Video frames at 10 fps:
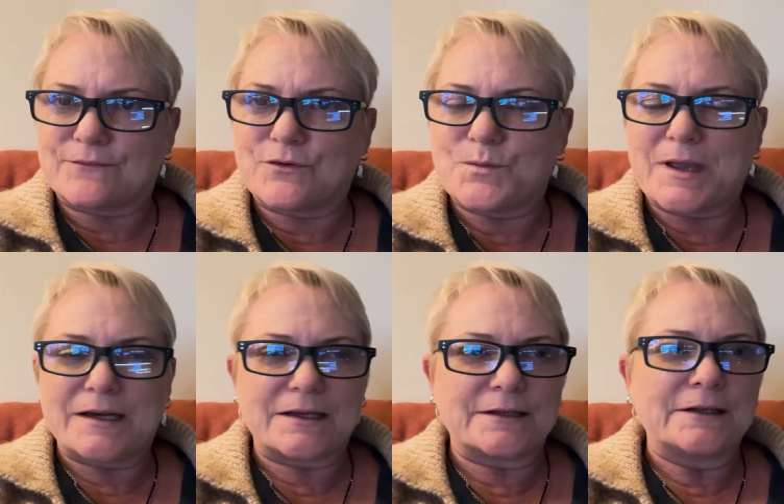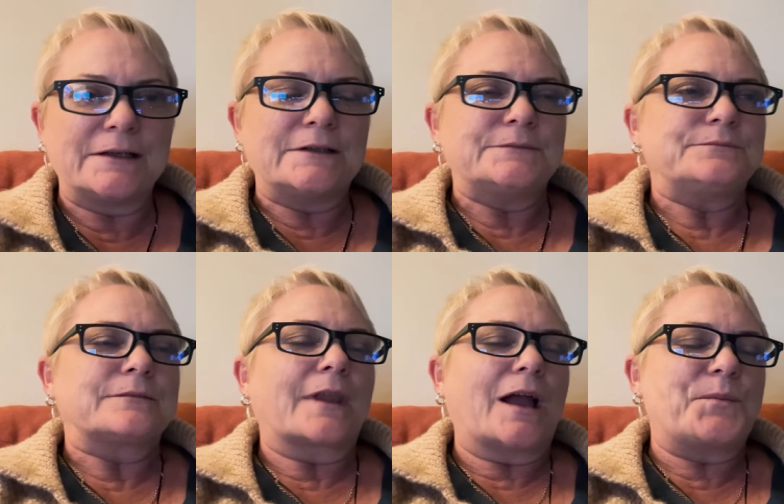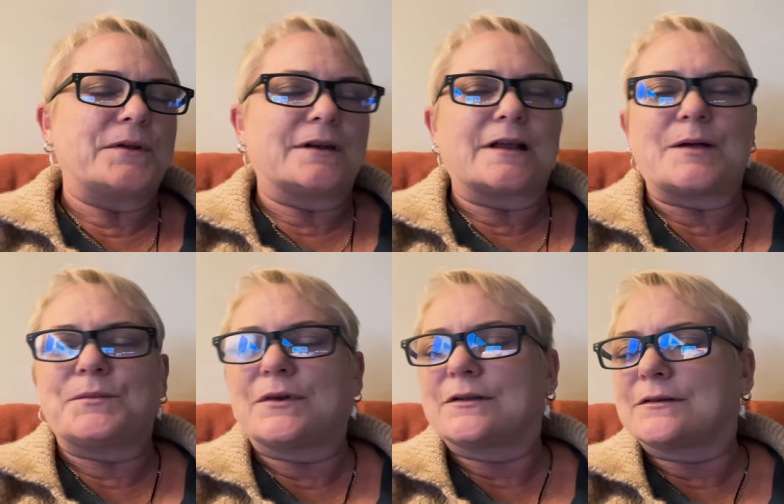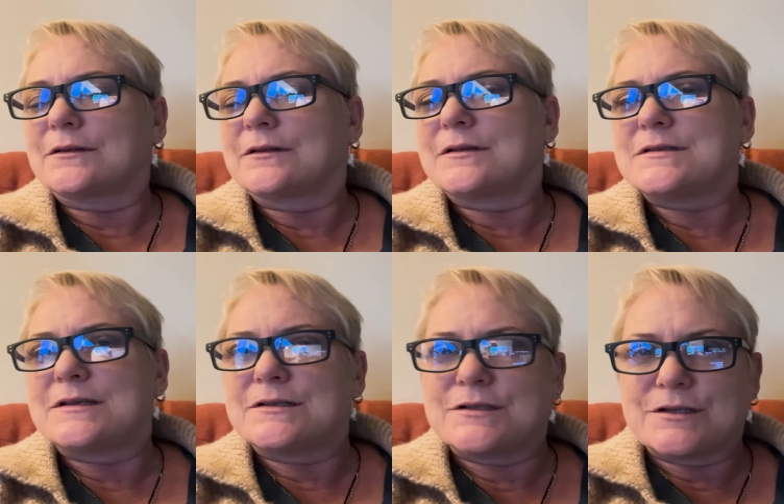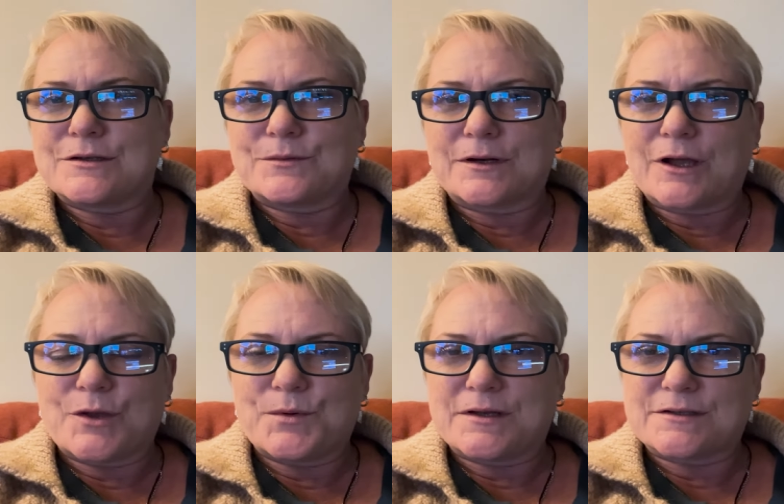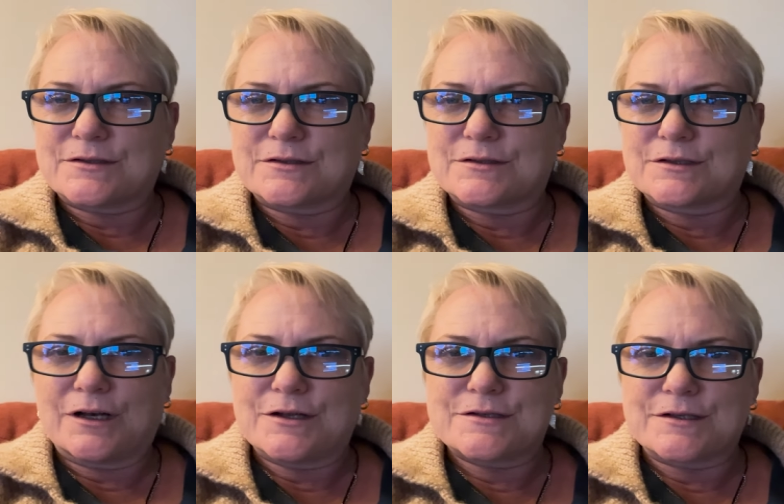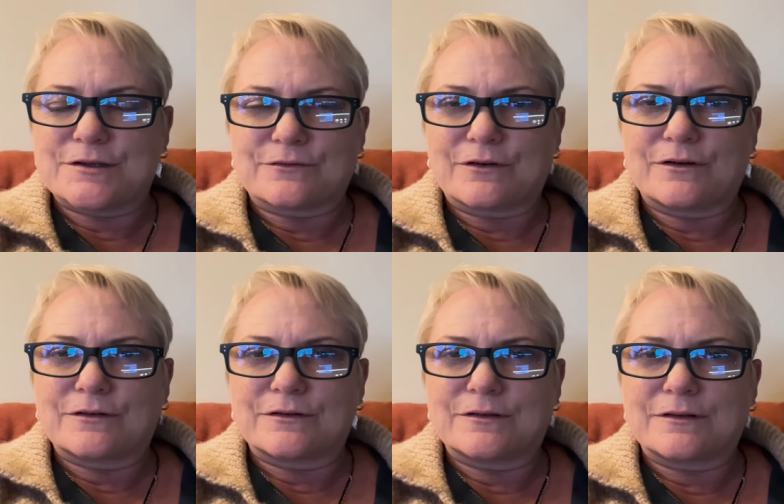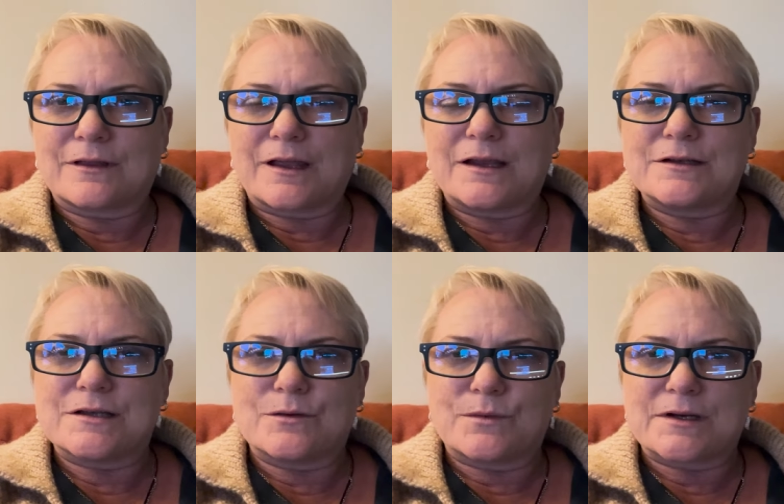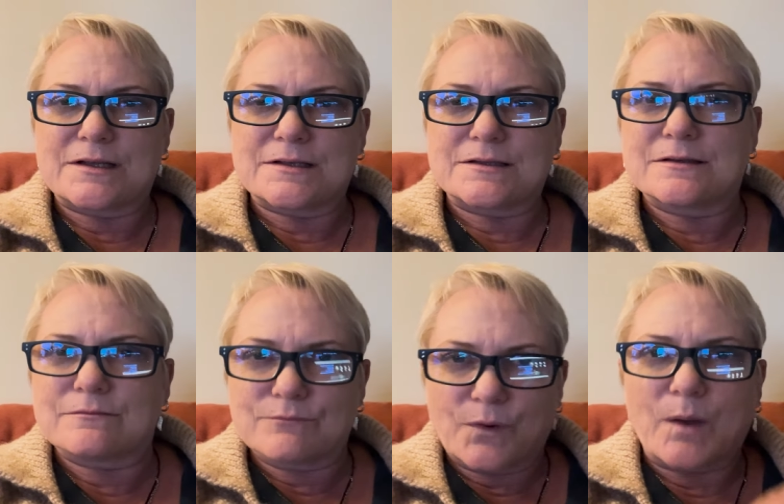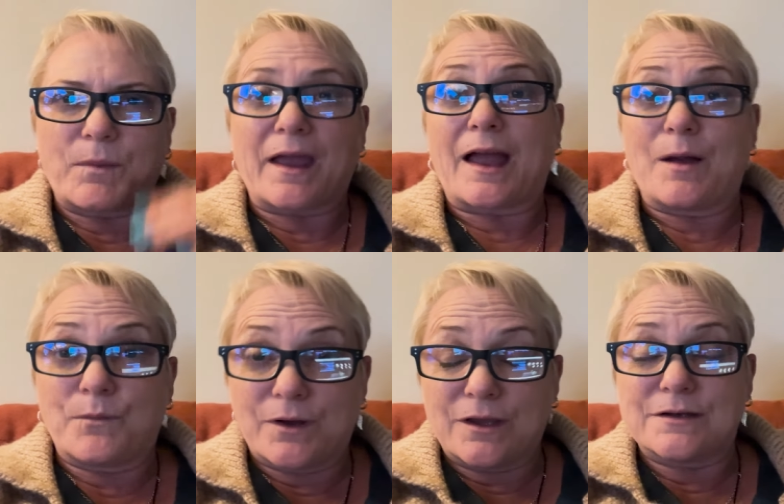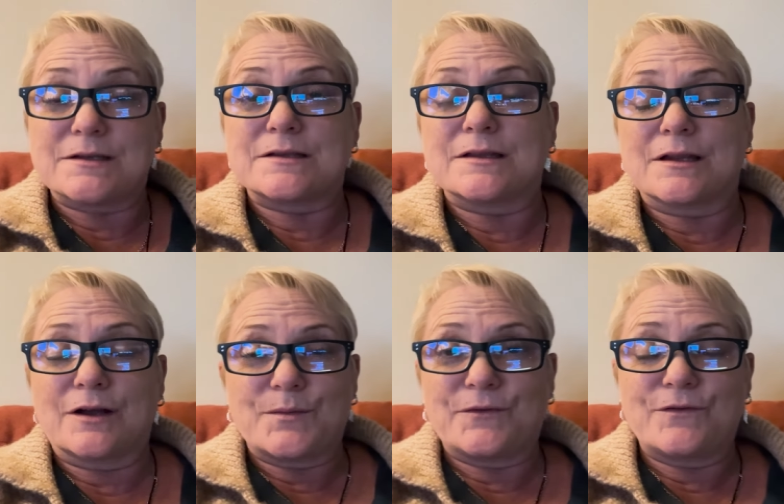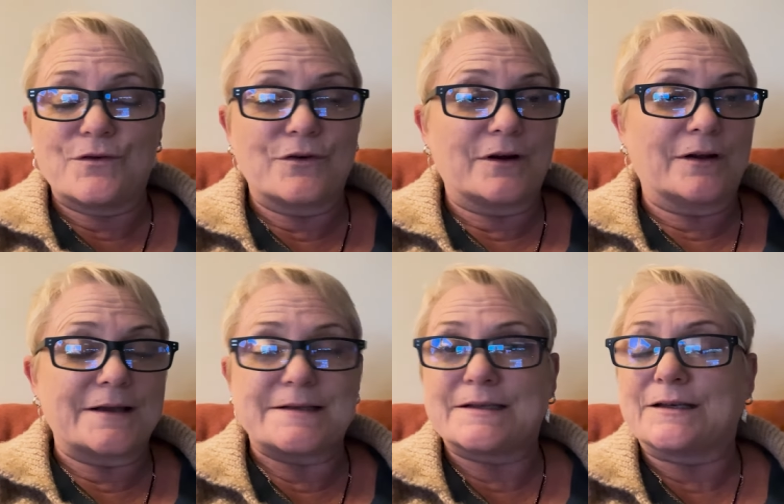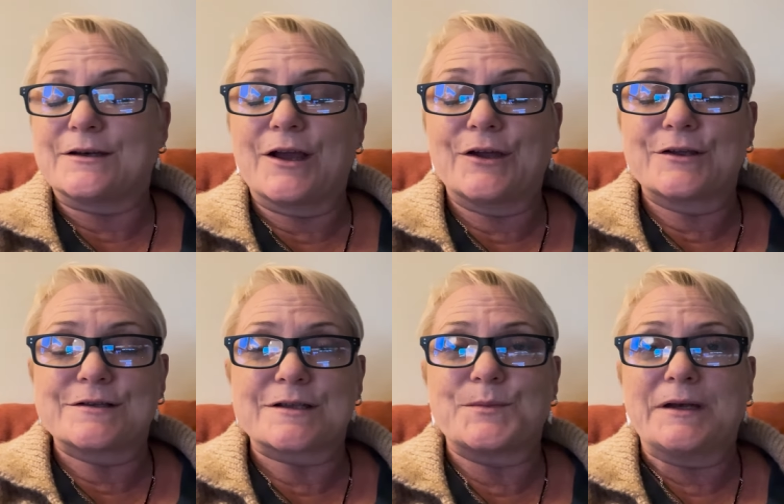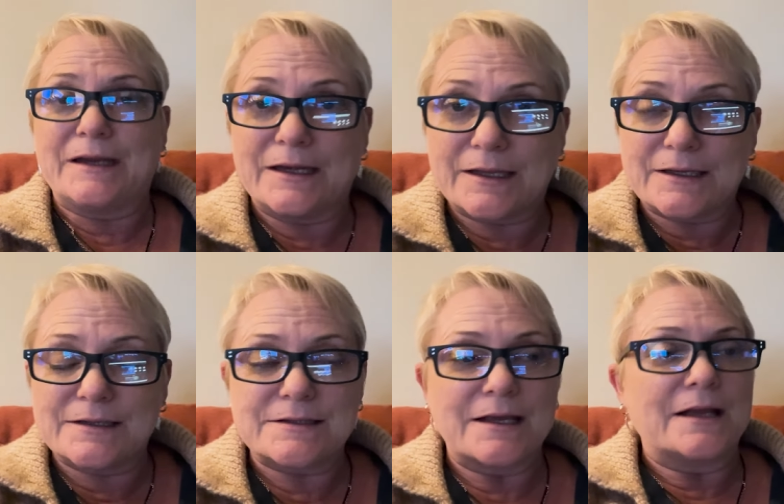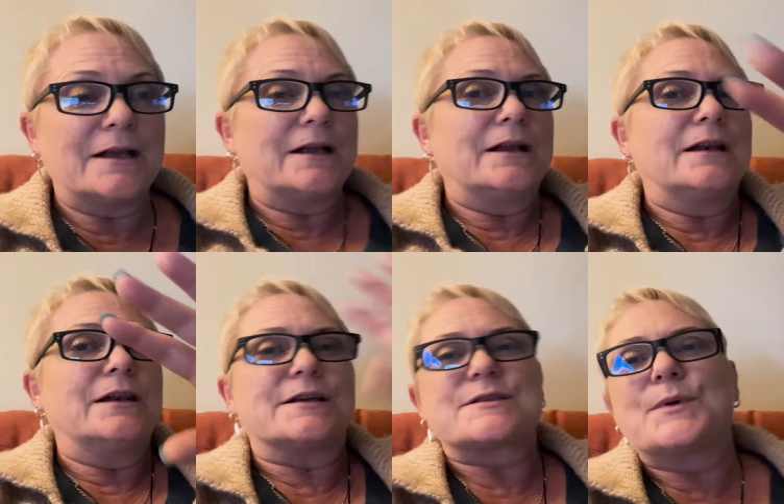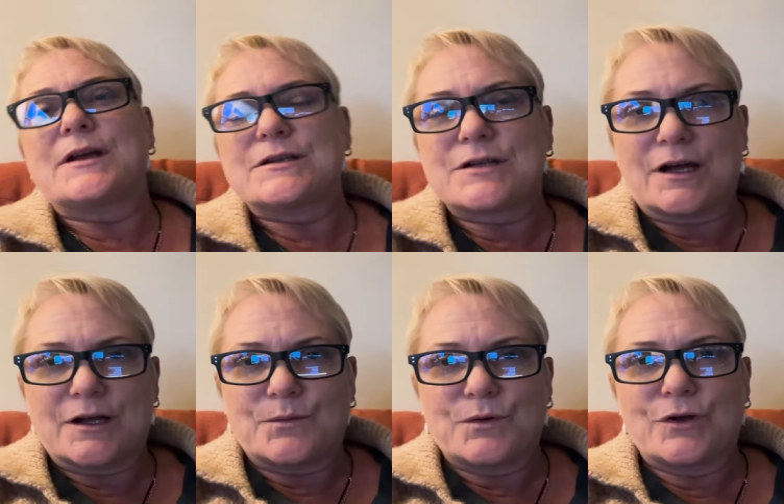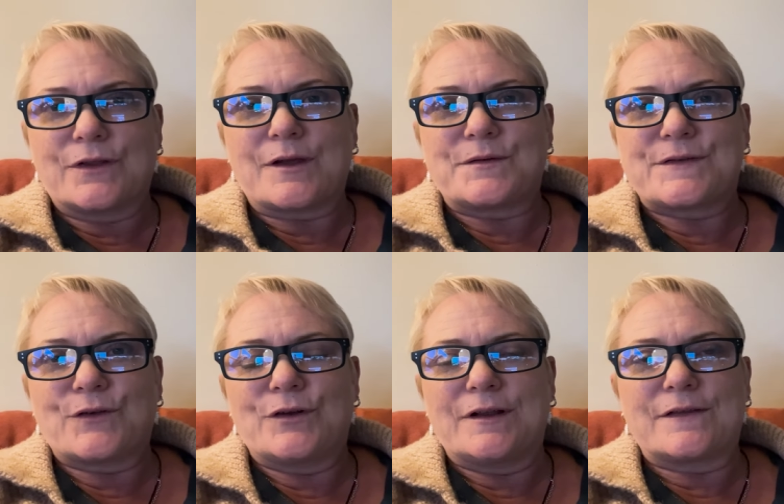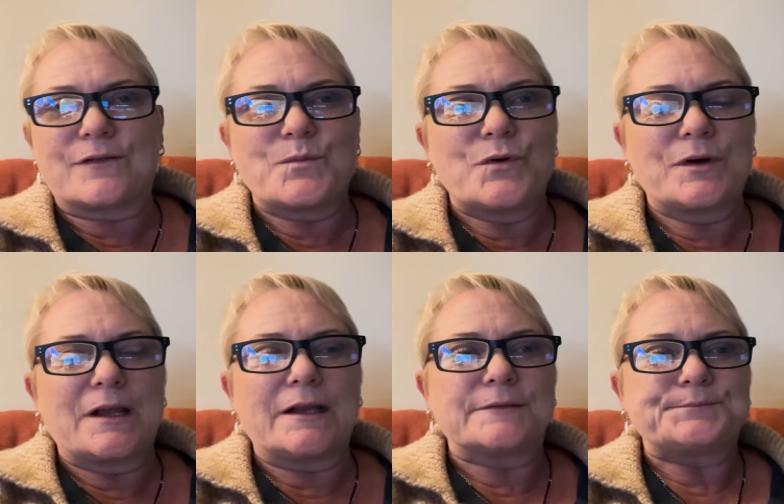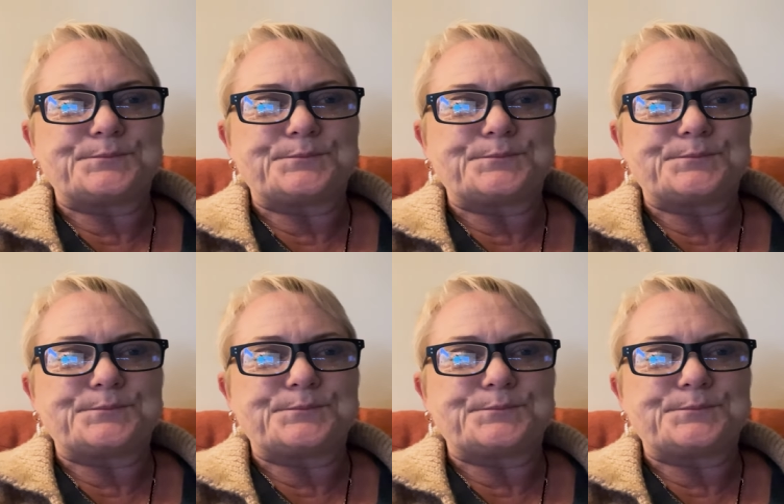format it, opened it up. It said, do you want to close it in the wrong thing? Do you want to bring back up what you did the night before? And I said, no, because I'm an idiot. Lost my entire work. That was early this morning.